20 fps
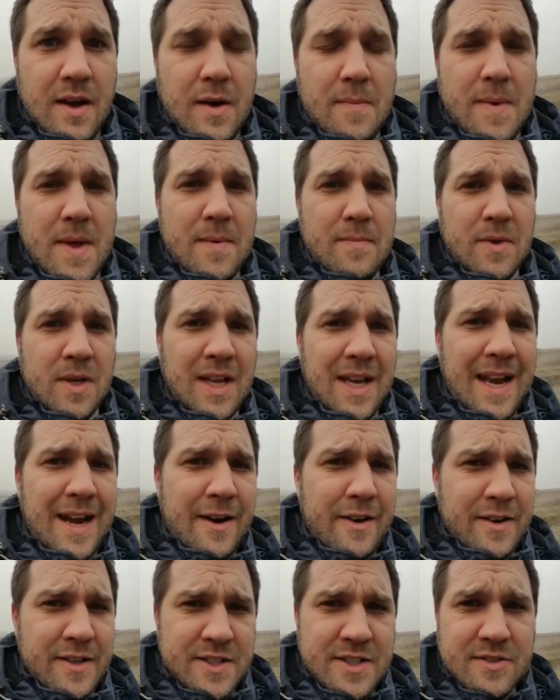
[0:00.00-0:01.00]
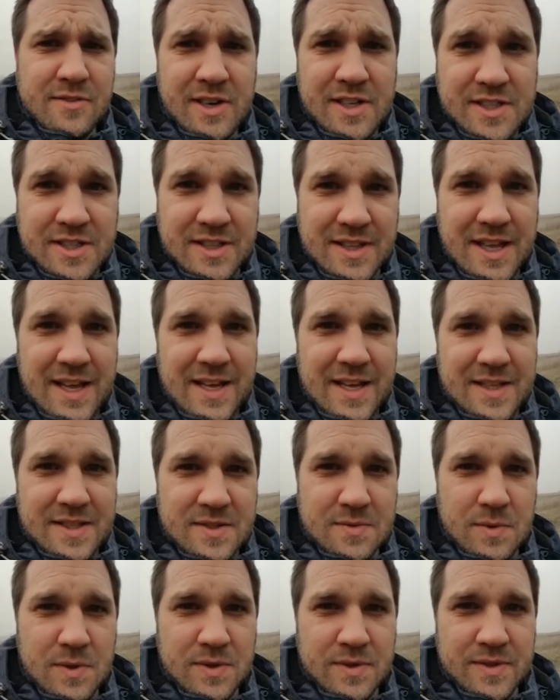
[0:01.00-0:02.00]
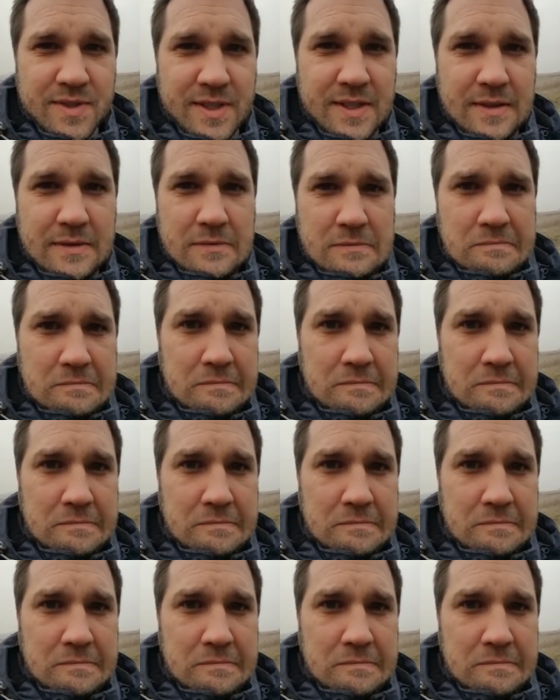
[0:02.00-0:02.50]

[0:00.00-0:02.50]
I bet Mclaren are scratching their heads wondering,